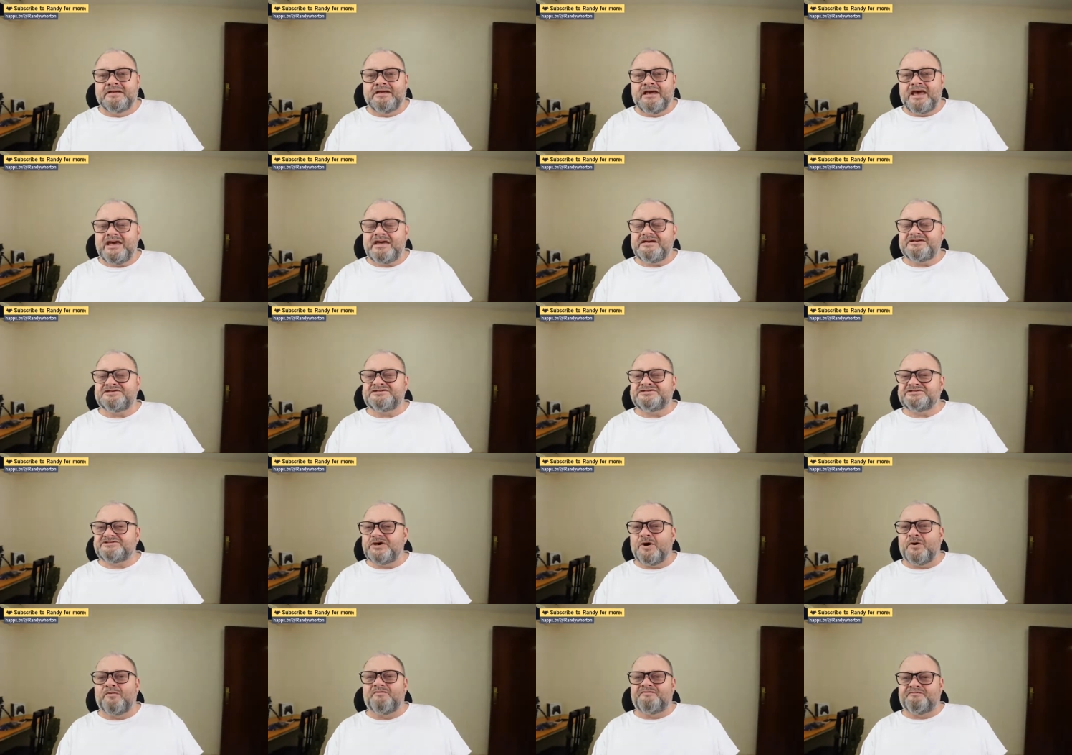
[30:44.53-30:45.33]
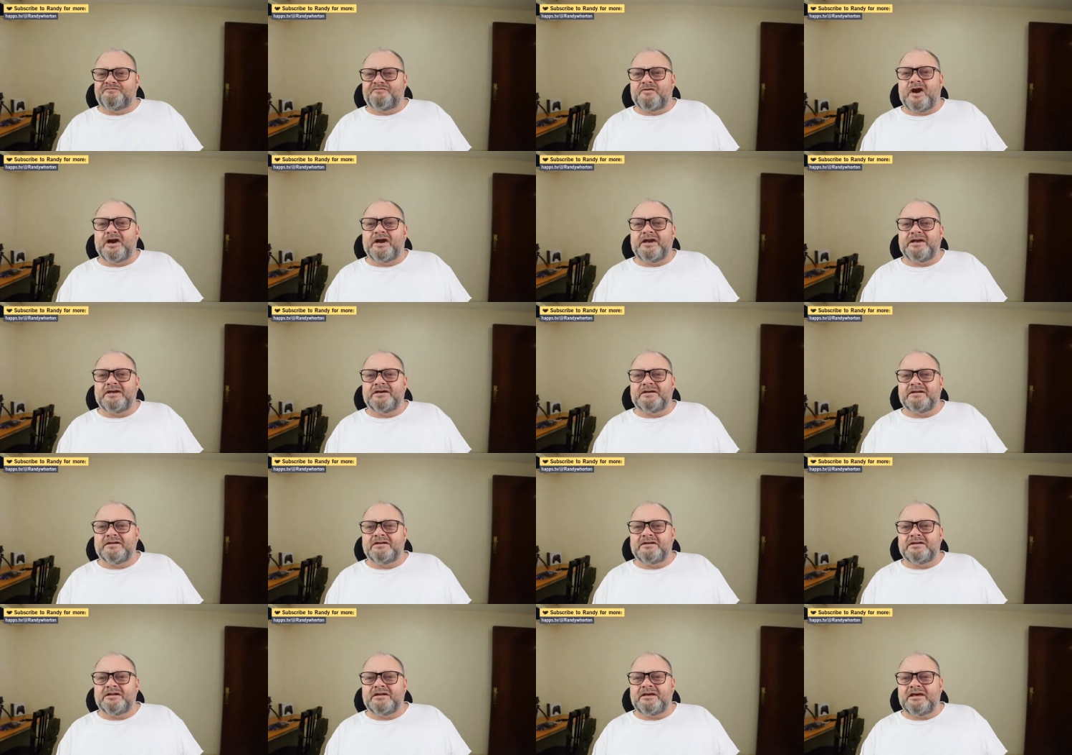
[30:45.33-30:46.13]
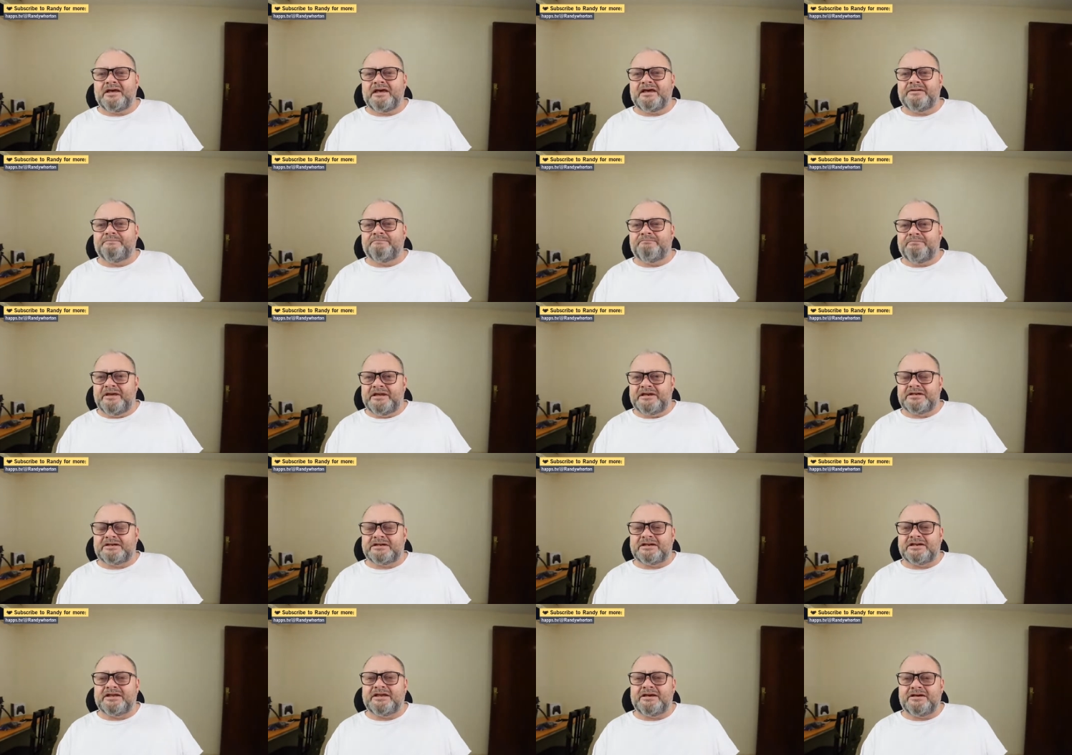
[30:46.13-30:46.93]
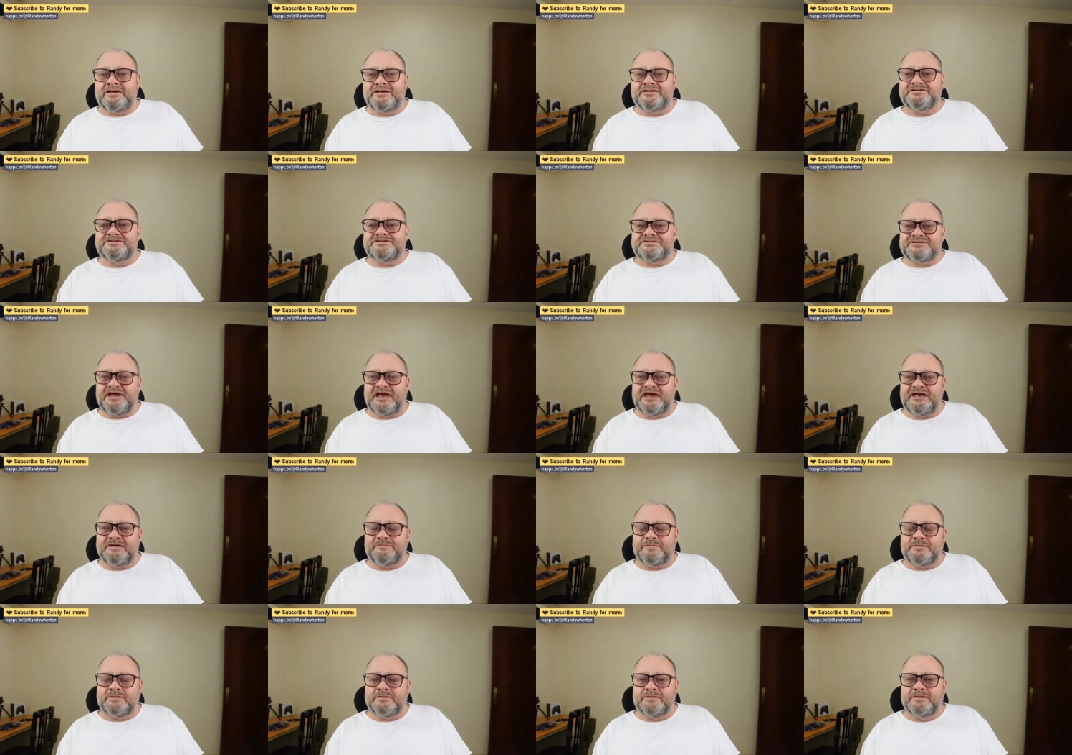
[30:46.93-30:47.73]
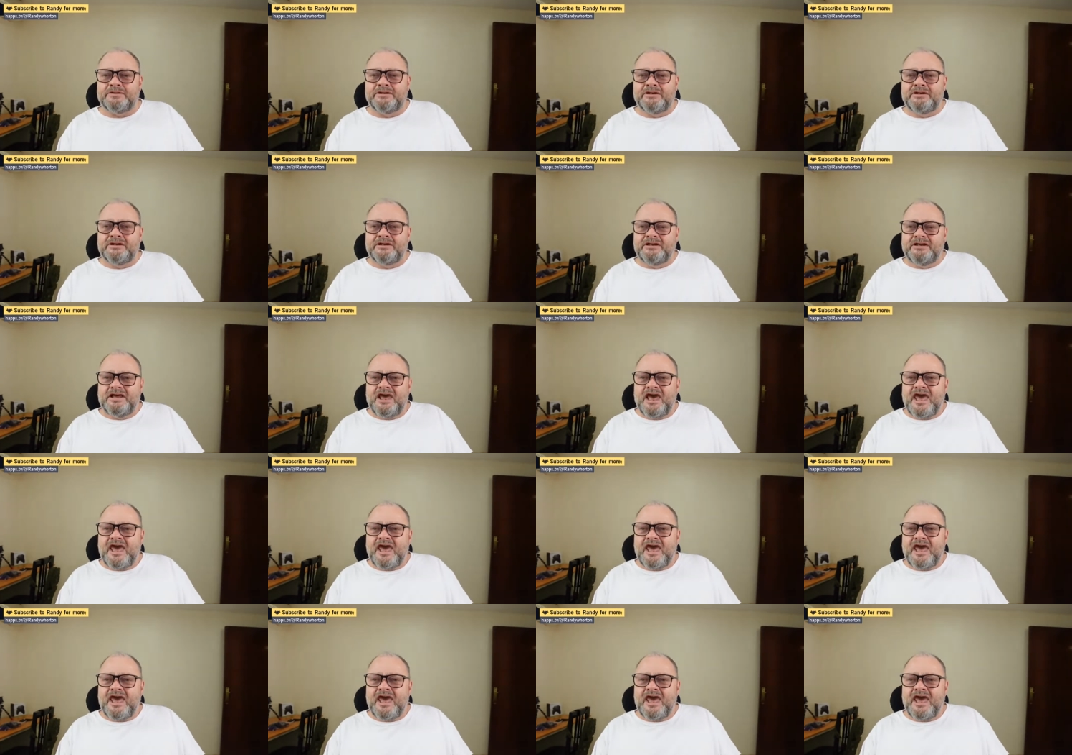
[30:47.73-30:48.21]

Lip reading: He's so frail and mentally unstable.